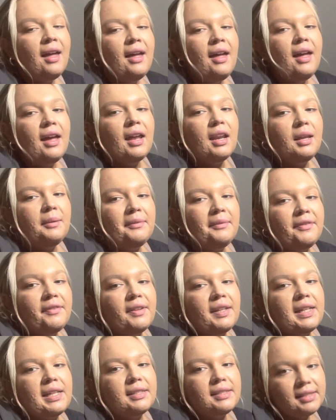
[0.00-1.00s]
And
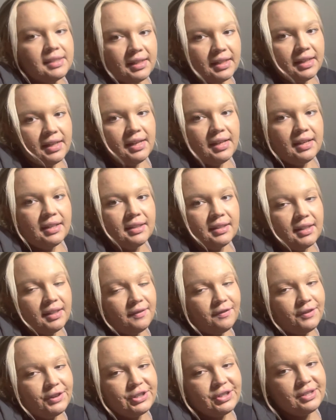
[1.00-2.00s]
hemophilia C is a
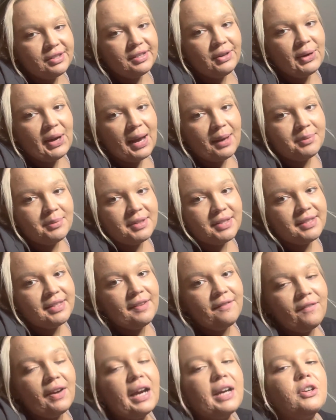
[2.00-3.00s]
deficiency or absence
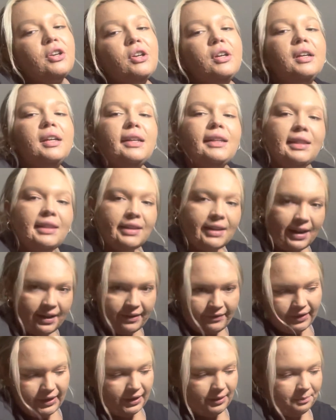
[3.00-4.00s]
in factor
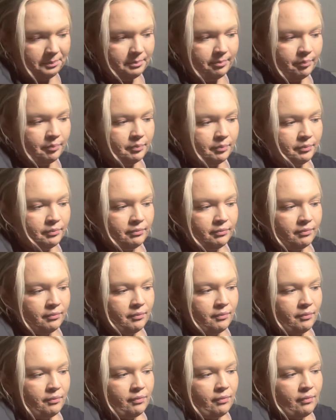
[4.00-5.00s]

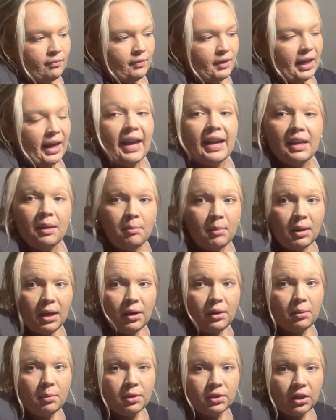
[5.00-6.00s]
11. A and B are
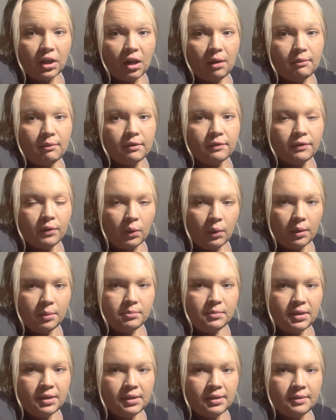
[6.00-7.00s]
the most common
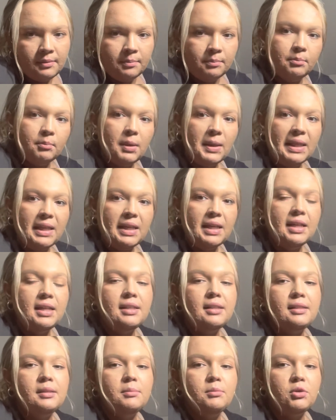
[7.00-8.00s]
forms, but
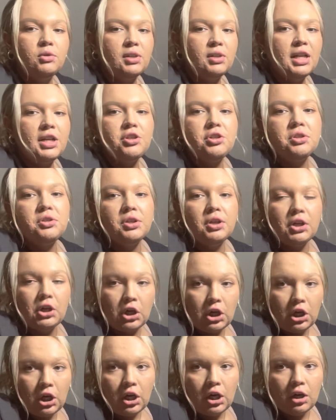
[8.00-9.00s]
these mutations
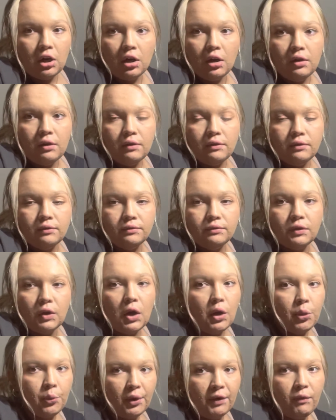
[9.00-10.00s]
occur for
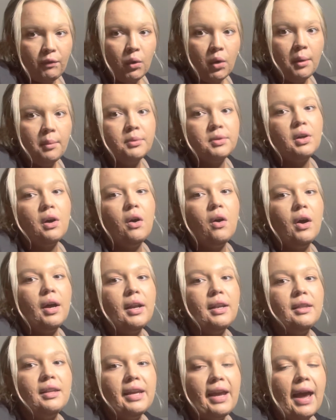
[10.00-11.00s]
all three forms
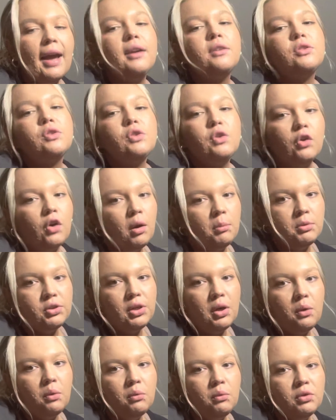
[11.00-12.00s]
on the X
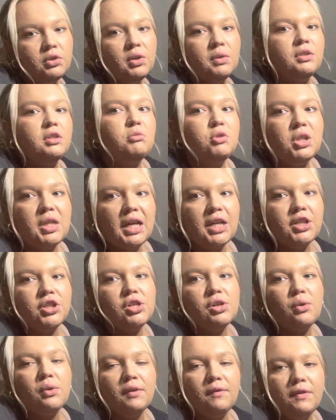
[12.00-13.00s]
chromosome. So it's a
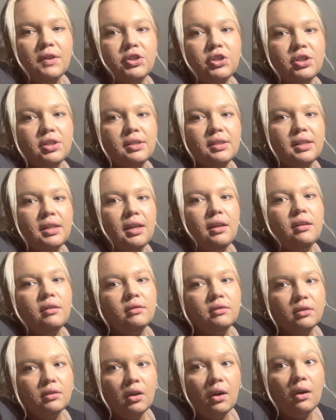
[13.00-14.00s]
mutation or deficiency
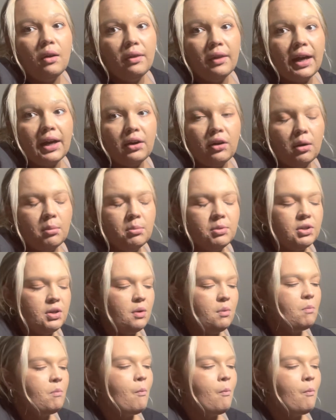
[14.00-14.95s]
on that chromosome.